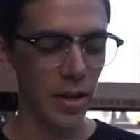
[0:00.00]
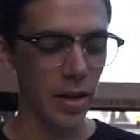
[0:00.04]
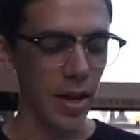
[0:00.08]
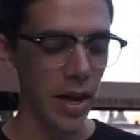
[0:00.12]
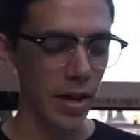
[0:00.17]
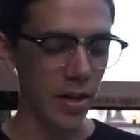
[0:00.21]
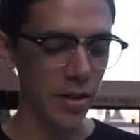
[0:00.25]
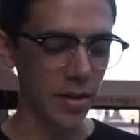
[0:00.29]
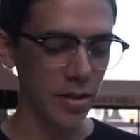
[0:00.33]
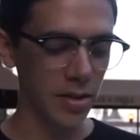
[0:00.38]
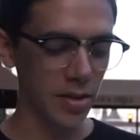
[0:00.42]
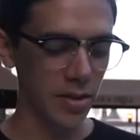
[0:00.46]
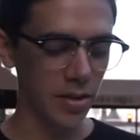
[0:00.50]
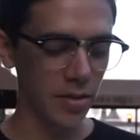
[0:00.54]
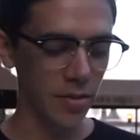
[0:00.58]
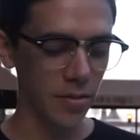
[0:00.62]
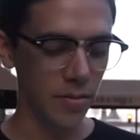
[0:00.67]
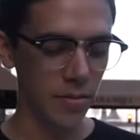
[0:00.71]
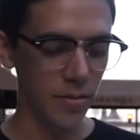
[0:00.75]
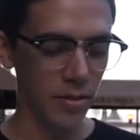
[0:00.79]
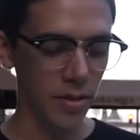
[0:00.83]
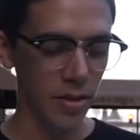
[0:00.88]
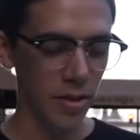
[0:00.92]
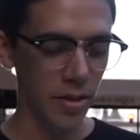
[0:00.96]
Ekans.
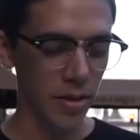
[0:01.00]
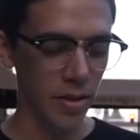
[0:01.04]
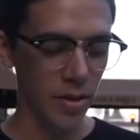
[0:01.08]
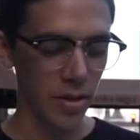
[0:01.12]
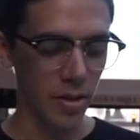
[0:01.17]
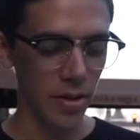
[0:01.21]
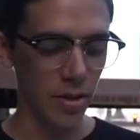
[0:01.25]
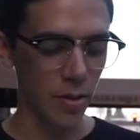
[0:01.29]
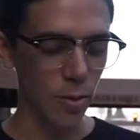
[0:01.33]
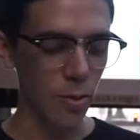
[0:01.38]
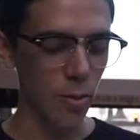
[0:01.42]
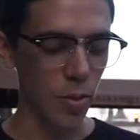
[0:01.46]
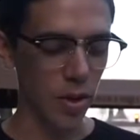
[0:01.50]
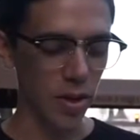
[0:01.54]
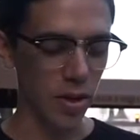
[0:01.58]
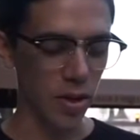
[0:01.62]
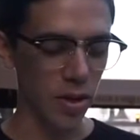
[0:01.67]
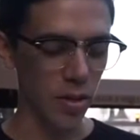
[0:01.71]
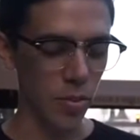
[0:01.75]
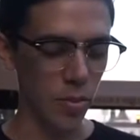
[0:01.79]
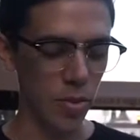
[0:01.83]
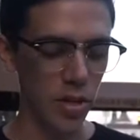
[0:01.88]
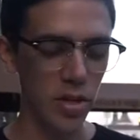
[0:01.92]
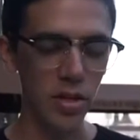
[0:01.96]
Ooh, I
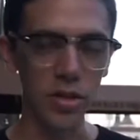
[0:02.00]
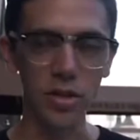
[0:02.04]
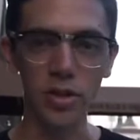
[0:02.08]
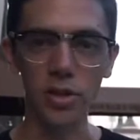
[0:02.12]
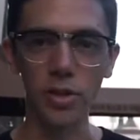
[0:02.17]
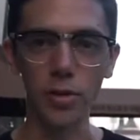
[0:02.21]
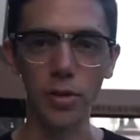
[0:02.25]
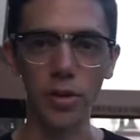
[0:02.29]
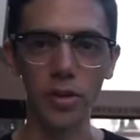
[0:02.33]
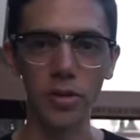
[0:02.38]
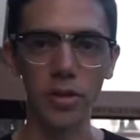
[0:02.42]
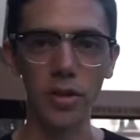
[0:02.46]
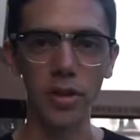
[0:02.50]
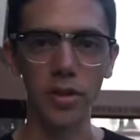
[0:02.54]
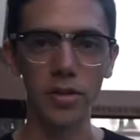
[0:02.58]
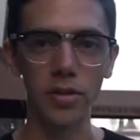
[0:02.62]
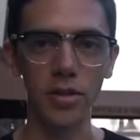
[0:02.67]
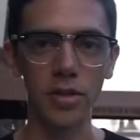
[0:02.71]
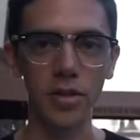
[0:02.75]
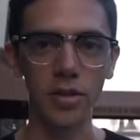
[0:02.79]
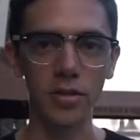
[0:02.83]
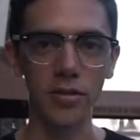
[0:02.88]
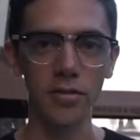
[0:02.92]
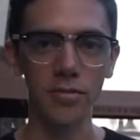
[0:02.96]
caught a Pikachu earlier
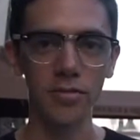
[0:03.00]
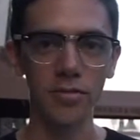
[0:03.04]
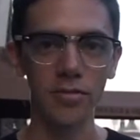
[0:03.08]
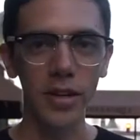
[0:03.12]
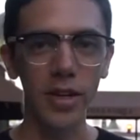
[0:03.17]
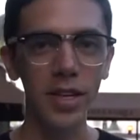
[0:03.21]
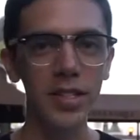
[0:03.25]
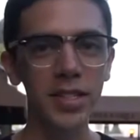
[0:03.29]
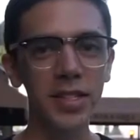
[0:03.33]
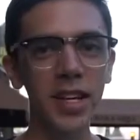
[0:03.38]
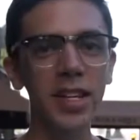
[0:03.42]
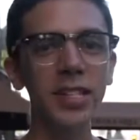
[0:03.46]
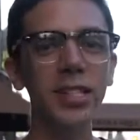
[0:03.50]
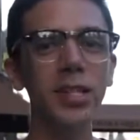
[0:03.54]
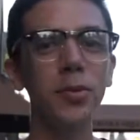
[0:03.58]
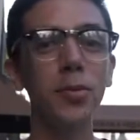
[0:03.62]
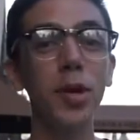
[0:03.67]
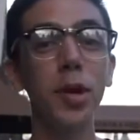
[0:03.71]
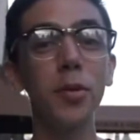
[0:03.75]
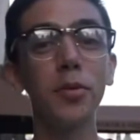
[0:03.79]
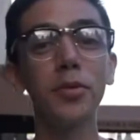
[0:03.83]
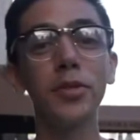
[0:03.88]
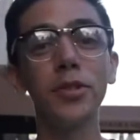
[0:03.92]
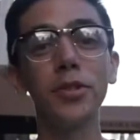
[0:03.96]
too. It's nice to
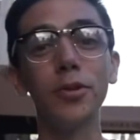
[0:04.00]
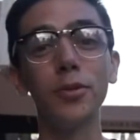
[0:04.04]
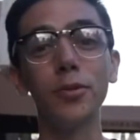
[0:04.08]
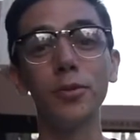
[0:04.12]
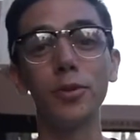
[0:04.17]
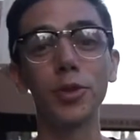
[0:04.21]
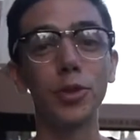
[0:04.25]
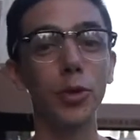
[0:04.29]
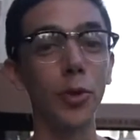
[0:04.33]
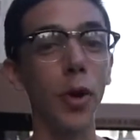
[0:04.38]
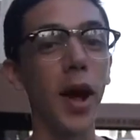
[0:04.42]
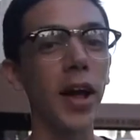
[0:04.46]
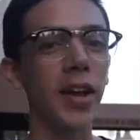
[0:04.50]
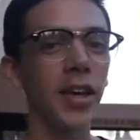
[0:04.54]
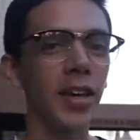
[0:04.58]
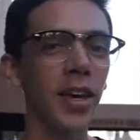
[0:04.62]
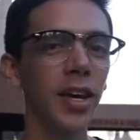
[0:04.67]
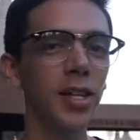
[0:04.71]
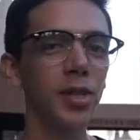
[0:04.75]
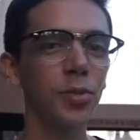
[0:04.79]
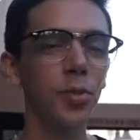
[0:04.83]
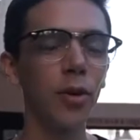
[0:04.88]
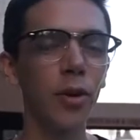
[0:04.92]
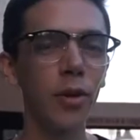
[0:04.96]
be able to try to
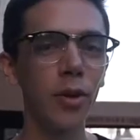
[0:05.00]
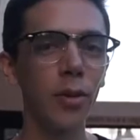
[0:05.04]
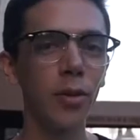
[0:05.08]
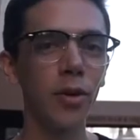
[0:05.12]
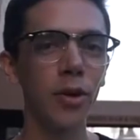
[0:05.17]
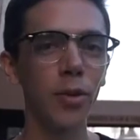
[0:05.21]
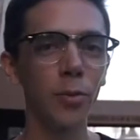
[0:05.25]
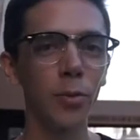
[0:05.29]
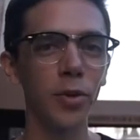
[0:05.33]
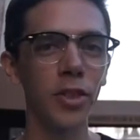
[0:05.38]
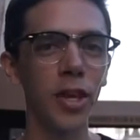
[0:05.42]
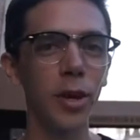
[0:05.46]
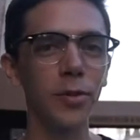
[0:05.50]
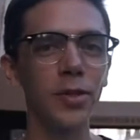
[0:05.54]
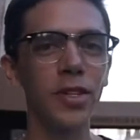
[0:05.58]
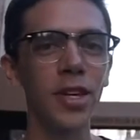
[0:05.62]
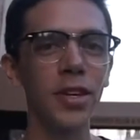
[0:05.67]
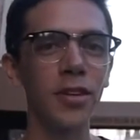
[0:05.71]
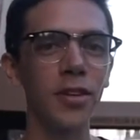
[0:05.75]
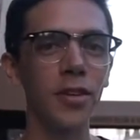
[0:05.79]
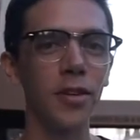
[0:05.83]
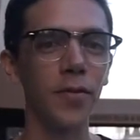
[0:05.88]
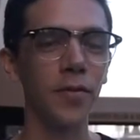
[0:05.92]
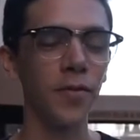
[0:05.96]
catch Pokemon without
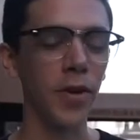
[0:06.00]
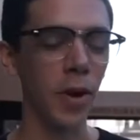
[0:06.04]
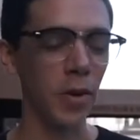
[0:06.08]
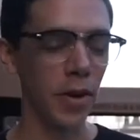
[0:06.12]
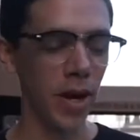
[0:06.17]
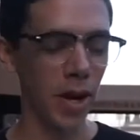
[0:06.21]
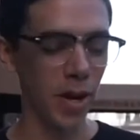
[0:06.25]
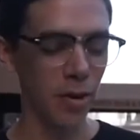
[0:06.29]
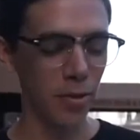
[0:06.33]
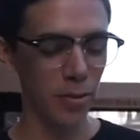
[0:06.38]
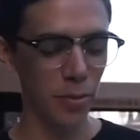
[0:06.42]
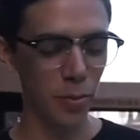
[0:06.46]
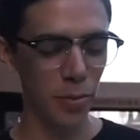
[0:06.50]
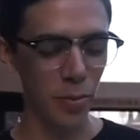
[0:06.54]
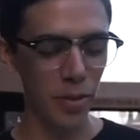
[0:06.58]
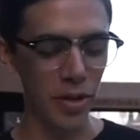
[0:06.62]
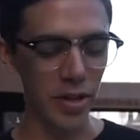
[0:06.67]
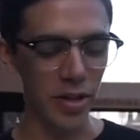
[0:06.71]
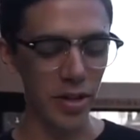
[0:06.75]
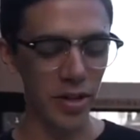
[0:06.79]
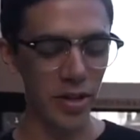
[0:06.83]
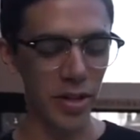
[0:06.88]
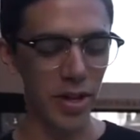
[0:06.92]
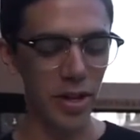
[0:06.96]
taking your phone out,
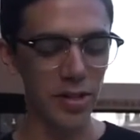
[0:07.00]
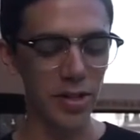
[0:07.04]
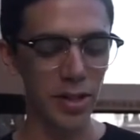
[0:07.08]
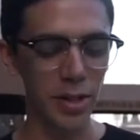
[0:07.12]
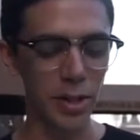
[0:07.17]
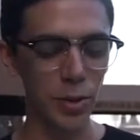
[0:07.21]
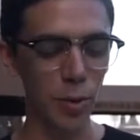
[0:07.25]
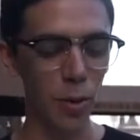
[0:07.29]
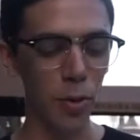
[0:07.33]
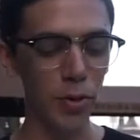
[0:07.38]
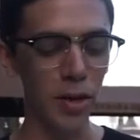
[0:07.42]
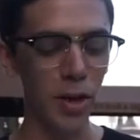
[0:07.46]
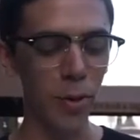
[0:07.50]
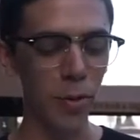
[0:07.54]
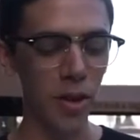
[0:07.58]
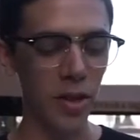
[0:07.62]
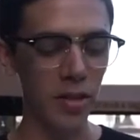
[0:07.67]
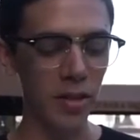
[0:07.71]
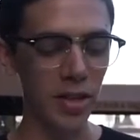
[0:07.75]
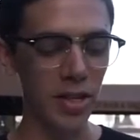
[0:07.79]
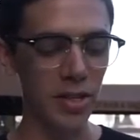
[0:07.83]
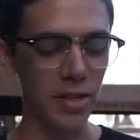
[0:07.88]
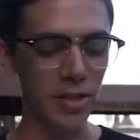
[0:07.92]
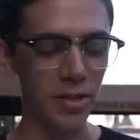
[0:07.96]
but as I scroll down my
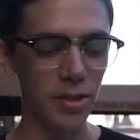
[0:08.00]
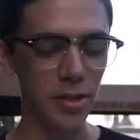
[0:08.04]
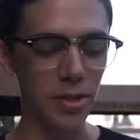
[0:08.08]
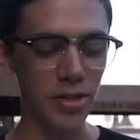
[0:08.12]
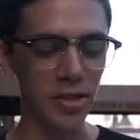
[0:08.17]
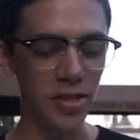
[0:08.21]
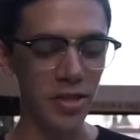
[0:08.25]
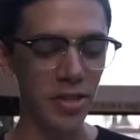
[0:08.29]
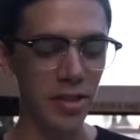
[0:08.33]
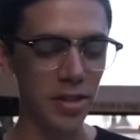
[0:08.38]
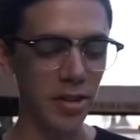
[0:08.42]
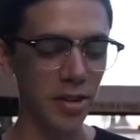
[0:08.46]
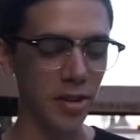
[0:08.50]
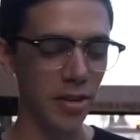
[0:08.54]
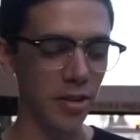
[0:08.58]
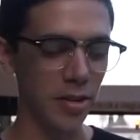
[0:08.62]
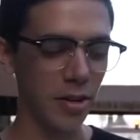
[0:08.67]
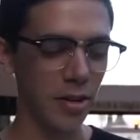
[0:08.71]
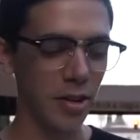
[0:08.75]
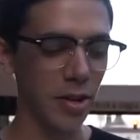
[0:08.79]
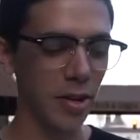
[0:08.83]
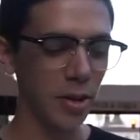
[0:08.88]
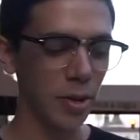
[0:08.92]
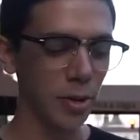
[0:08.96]
list, you see here,
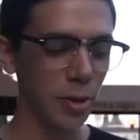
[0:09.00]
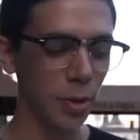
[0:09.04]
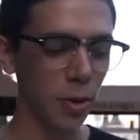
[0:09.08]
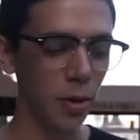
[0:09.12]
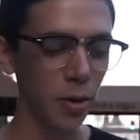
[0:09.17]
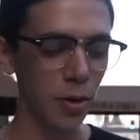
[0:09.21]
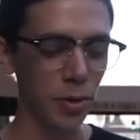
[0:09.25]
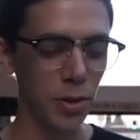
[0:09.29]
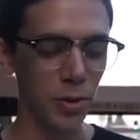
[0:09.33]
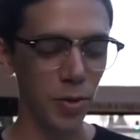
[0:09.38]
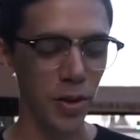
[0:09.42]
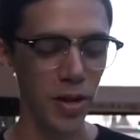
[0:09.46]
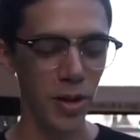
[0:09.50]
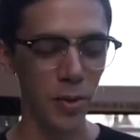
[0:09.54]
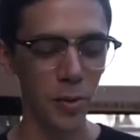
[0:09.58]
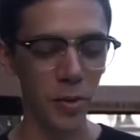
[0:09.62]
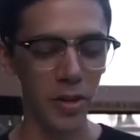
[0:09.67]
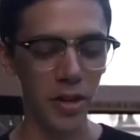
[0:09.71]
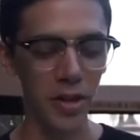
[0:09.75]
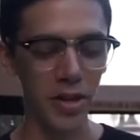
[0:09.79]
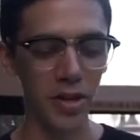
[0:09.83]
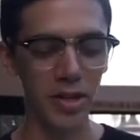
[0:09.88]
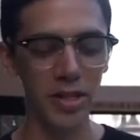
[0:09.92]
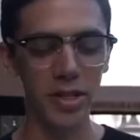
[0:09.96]
Tauros ran
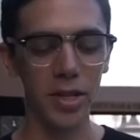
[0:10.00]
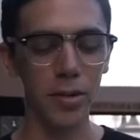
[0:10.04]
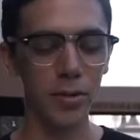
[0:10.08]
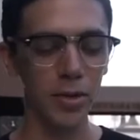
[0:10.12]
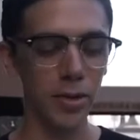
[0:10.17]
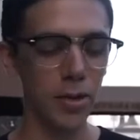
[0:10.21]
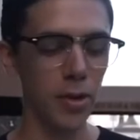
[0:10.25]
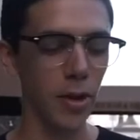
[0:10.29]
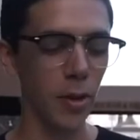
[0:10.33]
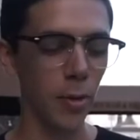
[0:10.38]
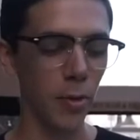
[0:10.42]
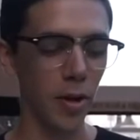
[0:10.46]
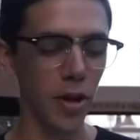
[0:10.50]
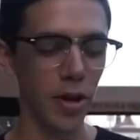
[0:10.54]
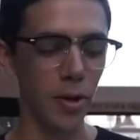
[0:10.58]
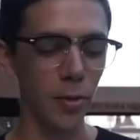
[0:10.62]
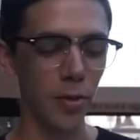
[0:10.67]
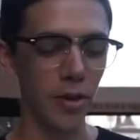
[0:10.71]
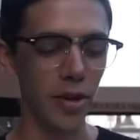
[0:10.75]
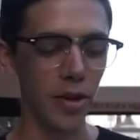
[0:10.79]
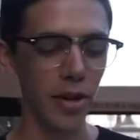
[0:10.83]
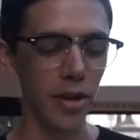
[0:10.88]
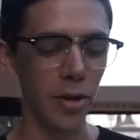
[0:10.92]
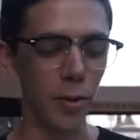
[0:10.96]
away, Doduo ran
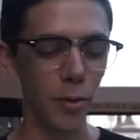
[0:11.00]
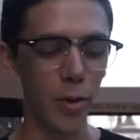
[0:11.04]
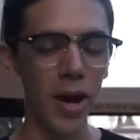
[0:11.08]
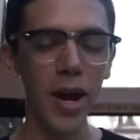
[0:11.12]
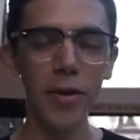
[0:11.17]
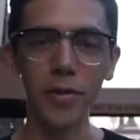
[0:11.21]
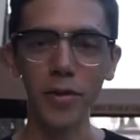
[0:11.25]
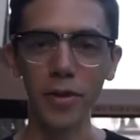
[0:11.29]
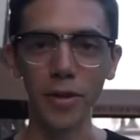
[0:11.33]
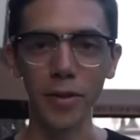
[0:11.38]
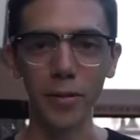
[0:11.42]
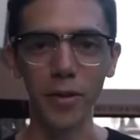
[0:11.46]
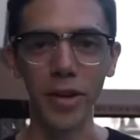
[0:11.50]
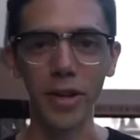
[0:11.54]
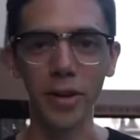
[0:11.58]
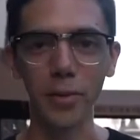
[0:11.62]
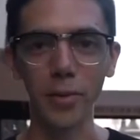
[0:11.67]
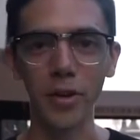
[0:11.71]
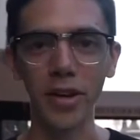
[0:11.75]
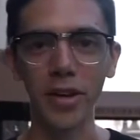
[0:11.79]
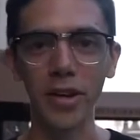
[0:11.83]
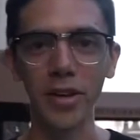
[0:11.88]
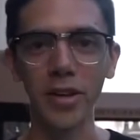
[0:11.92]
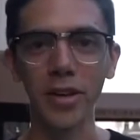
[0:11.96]
away, Graveler ran
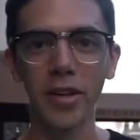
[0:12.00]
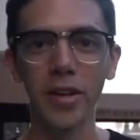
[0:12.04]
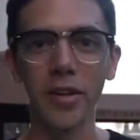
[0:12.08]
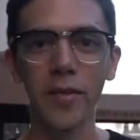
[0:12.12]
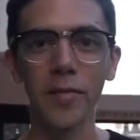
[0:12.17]
away.